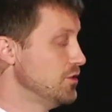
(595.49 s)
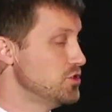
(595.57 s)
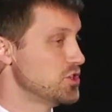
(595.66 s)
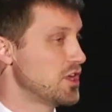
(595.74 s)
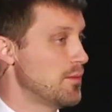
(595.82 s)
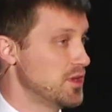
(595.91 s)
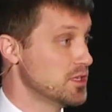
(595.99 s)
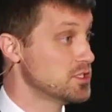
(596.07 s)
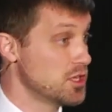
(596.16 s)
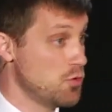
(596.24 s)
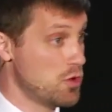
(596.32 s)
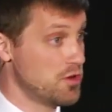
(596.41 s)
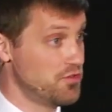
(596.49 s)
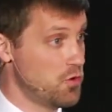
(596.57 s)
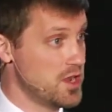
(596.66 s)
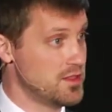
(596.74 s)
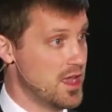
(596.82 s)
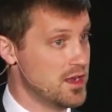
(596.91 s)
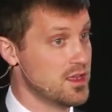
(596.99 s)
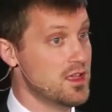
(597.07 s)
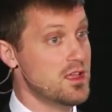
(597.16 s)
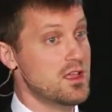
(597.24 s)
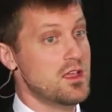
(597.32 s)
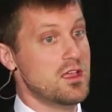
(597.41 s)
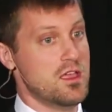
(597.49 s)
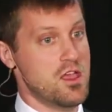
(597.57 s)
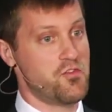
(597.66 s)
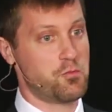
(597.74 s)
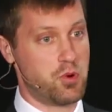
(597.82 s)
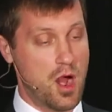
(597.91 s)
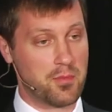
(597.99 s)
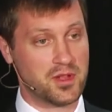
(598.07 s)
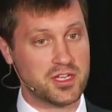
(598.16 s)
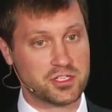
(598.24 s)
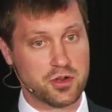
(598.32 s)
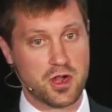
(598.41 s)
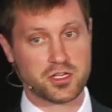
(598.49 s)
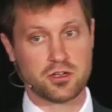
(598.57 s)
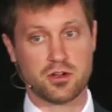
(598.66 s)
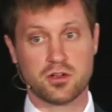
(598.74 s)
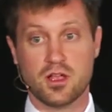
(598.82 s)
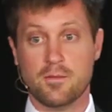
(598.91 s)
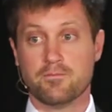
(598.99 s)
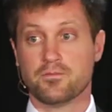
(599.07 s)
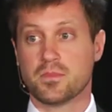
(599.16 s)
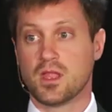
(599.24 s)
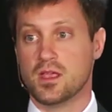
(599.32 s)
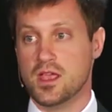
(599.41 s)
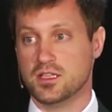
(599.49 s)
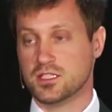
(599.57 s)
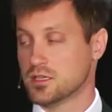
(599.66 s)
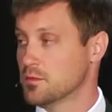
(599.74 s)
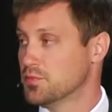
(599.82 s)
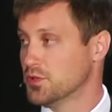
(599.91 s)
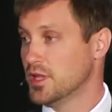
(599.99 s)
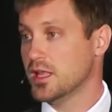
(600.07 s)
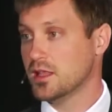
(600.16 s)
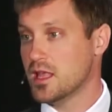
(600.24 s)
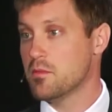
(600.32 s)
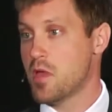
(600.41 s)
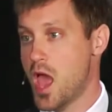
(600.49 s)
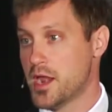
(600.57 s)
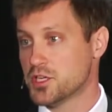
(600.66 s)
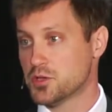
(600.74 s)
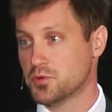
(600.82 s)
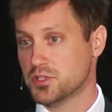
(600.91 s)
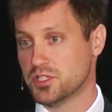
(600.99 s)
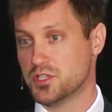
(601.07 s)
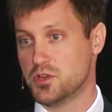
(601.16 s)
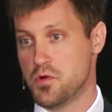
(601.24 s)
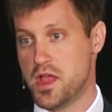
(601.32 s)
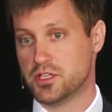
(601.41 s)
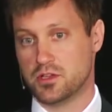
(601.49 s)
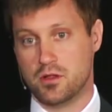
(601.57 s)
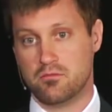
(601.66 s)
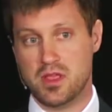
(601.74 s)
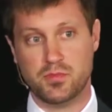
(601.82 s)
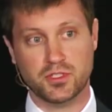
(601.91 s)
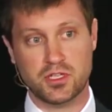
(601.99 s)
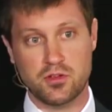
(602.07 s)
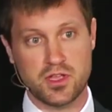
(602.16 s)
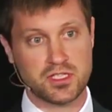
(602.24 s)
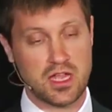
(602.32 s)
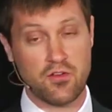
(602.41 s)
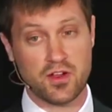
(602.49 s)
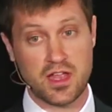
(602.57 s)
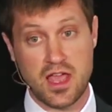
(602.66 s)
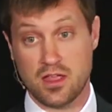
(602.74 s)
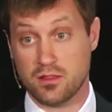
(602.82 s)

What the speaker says: Lucia company. So you want to avoid that. If properly structured, It's a completely manageable situation. People do this every day.